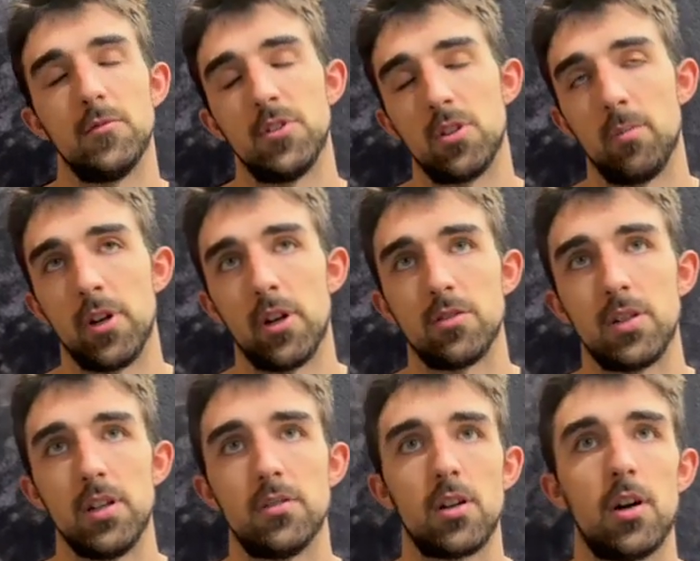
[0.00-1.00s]
somebody else
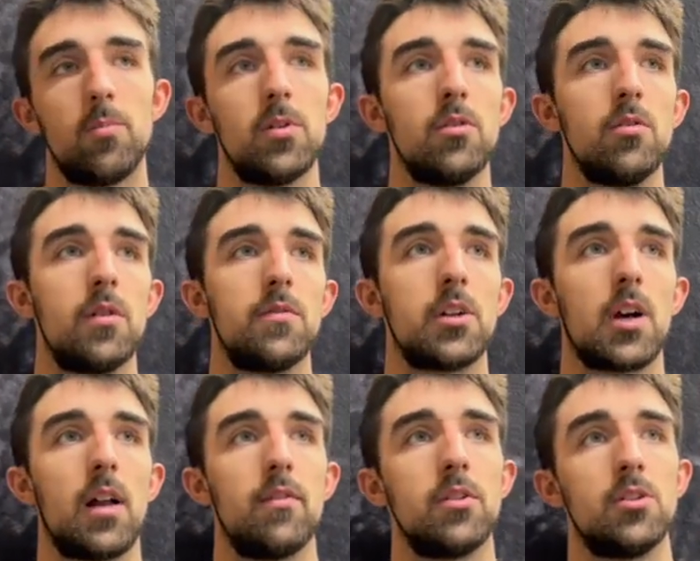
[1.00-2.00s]
heats up and you have to
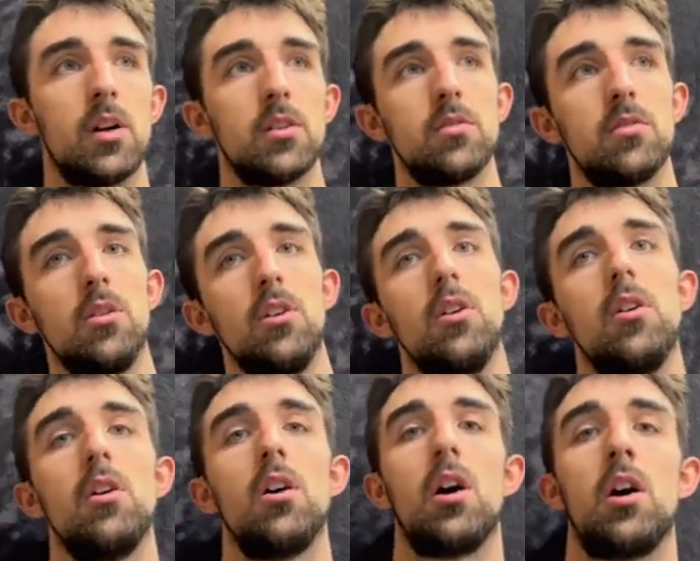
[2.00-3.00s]
kind of adjust.
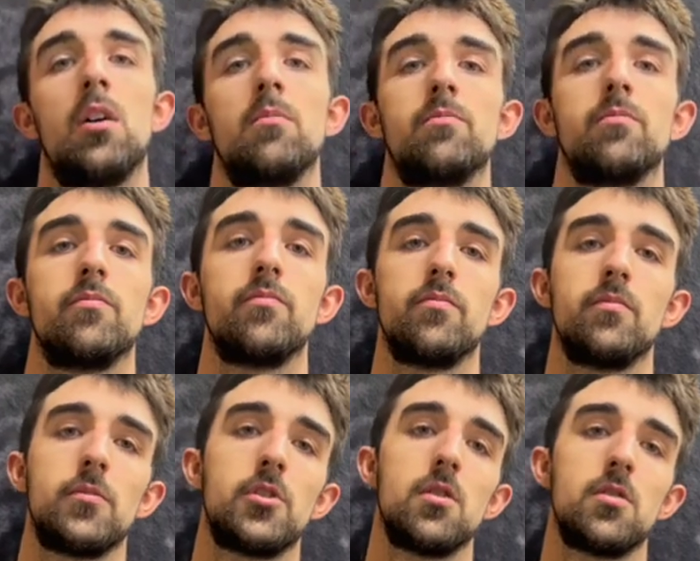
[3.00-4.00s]

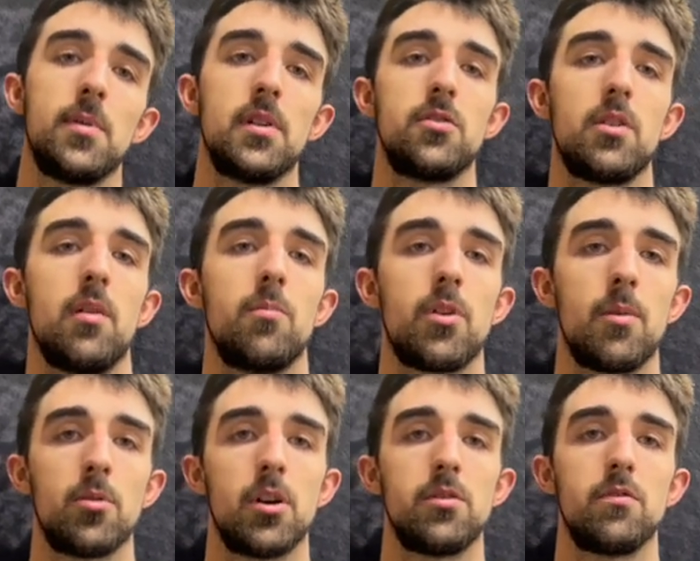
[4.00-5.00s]
So it's been the same
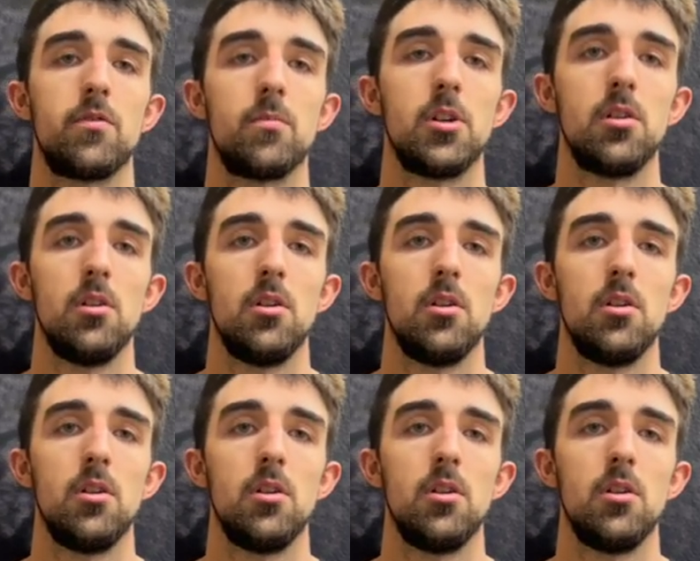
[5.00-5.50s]
preparation for me.